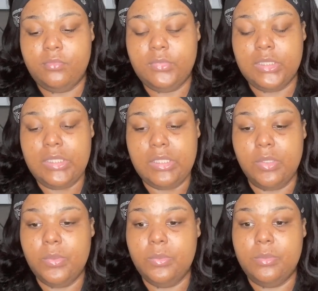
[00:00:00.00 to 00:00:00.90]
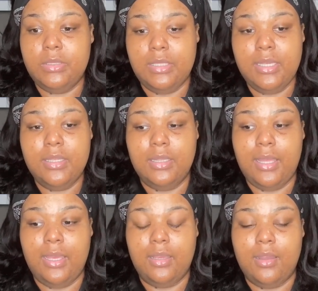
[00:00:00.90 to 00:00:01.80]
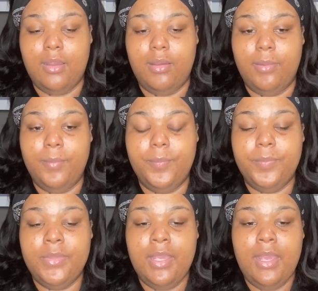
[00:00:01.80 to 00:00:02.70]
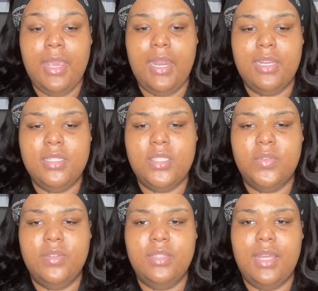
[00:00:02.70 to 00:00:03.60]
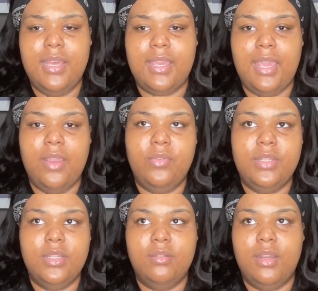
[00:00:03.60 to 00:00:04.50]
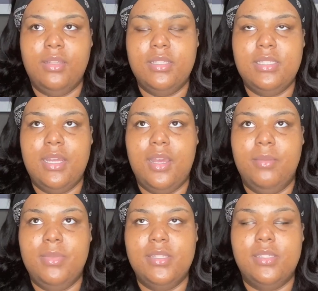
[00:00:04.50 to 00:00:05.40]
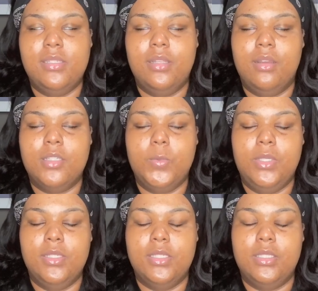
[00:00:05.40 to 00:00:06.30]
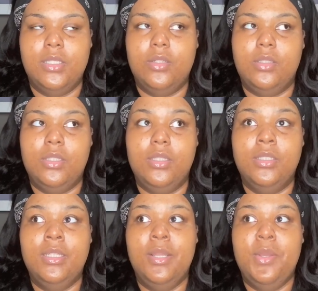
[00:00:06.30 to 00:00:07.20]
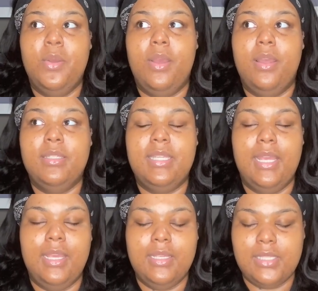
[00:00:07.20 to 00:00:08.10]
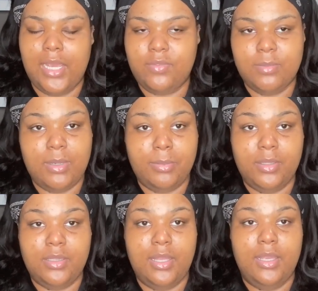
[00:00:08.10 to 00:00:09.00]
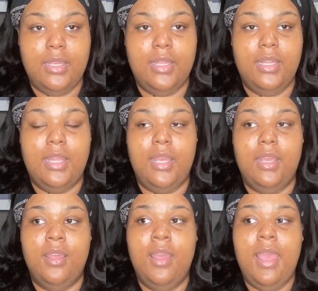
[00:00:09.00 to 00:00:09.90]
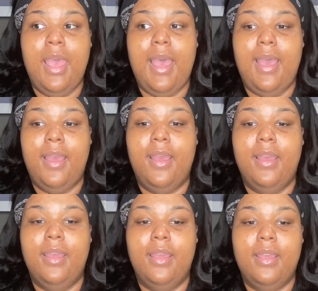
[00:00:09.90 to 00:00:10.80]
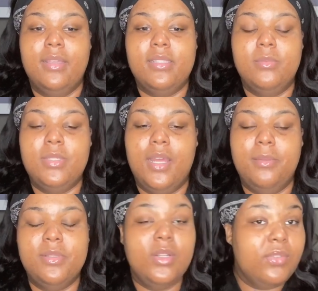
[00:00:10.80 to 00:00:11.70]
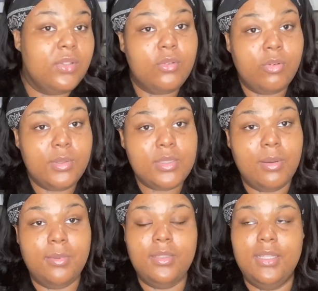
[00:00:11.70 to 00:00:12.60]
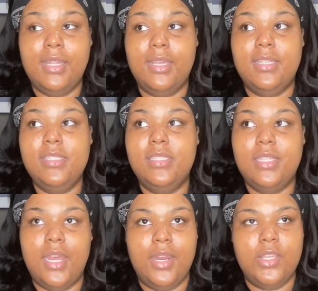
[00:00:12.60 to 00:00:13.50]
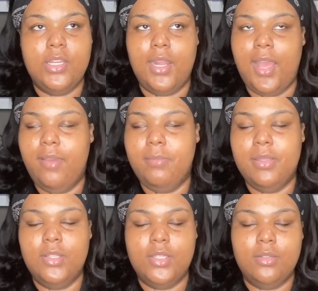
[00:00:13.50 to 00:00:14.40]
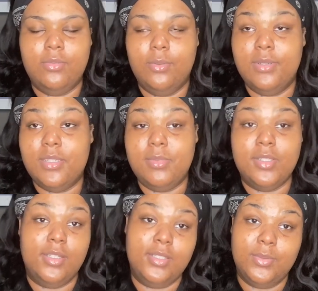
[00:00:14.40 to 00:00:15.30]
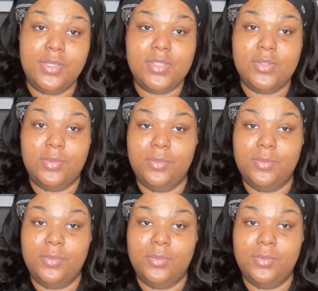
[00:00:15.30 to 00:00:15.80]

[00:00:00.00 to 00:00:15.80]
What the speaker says: So yeah, like and I just feel like every year around this time it sucks because it's literally days after my birthday, and like I sometimes don't even look forward to my birthday. Like this entire year I have been looking forward to me turning 22.